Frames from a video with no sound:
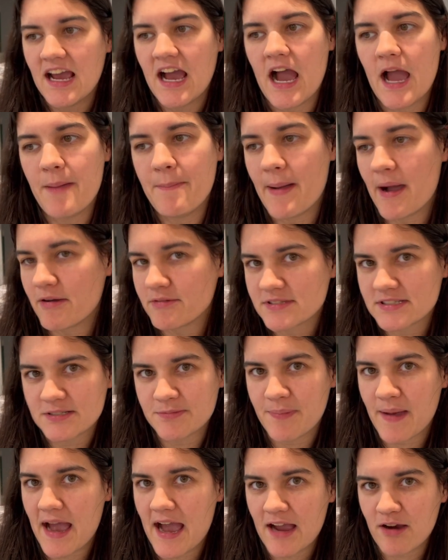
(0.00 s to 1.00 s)
I bounced
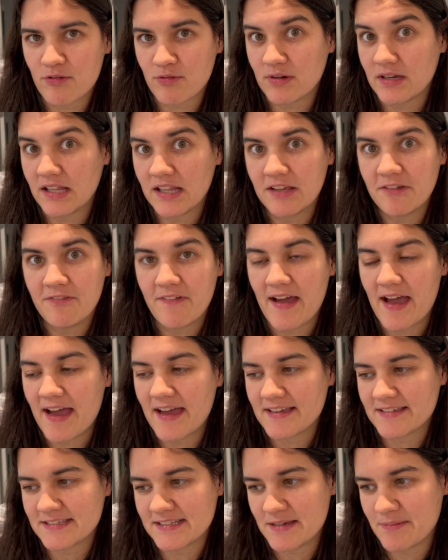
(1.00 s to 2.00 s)
back really
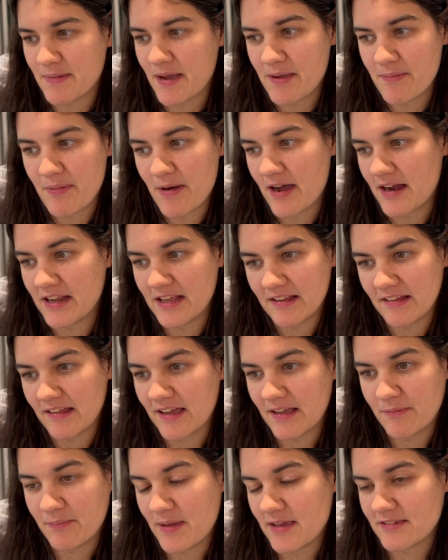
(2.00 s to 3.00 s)
fast and my body
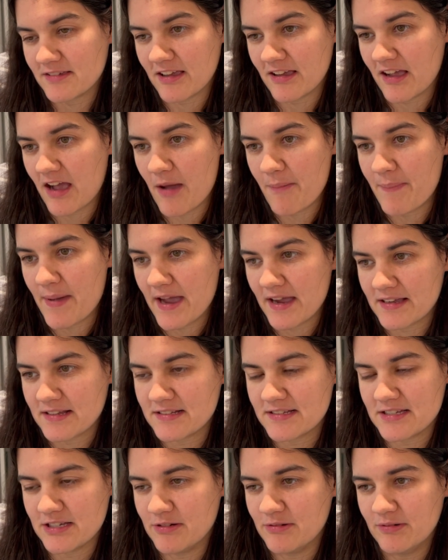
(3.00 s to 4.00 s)
like basically got back
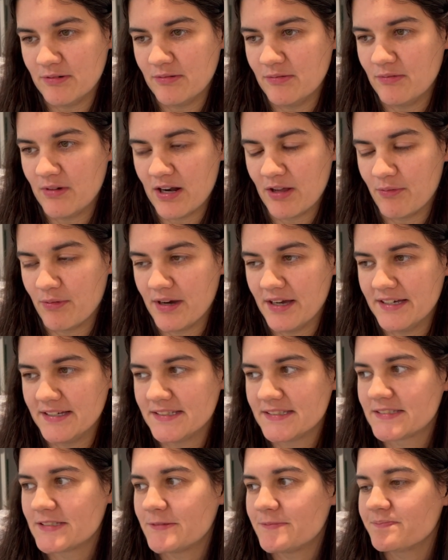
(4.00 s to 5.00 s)
to what it
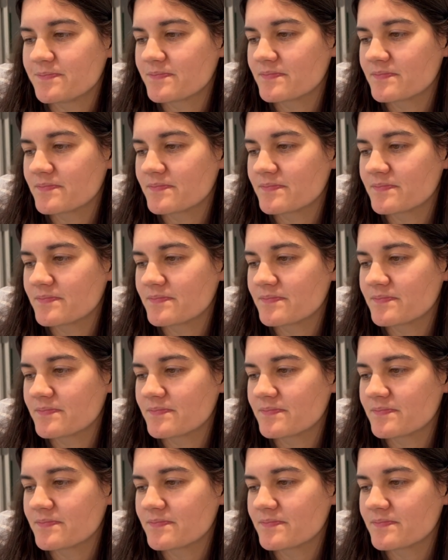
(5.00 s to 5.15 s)
was.